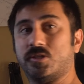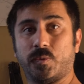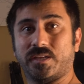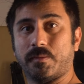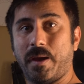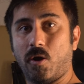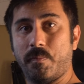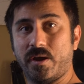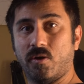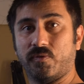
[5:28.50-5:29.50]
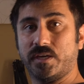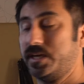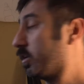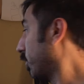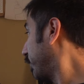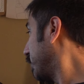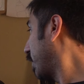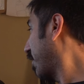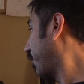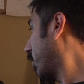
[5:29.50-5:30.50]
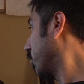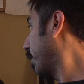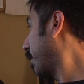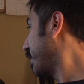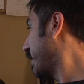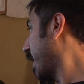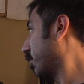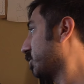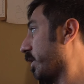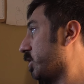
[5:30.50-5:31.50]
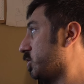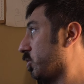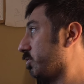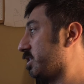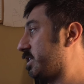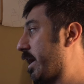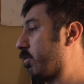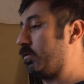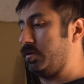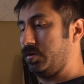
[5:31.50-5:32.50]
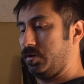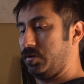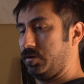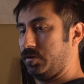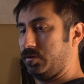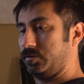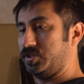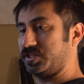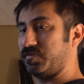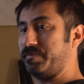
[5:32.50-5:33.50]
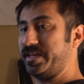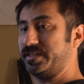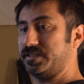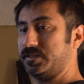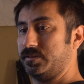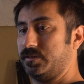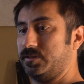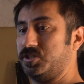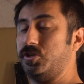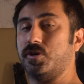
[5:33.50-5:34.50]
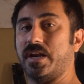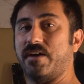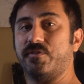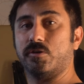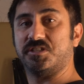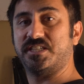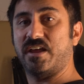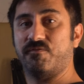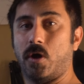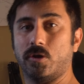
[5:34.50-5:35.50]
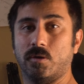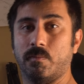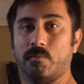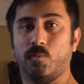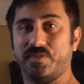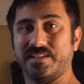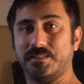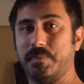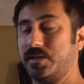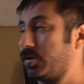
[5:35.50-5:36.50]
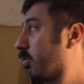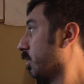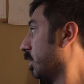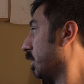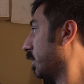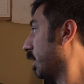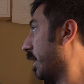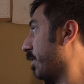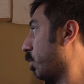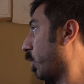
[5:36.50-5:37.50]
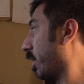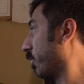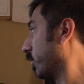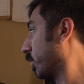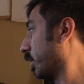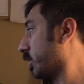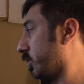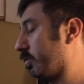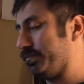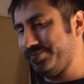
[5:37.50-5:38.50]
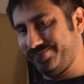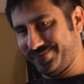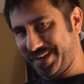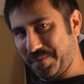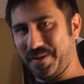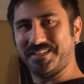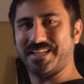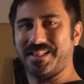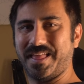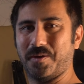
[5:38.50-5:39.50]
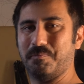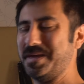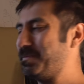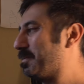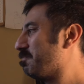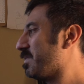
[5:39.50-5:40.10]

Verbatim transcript: so we got the power button over here and then you have volume up and down. So I could turn this down just from this. So you can have your set volume with the speaker and then whatever you're gonna do and it makes that loud beep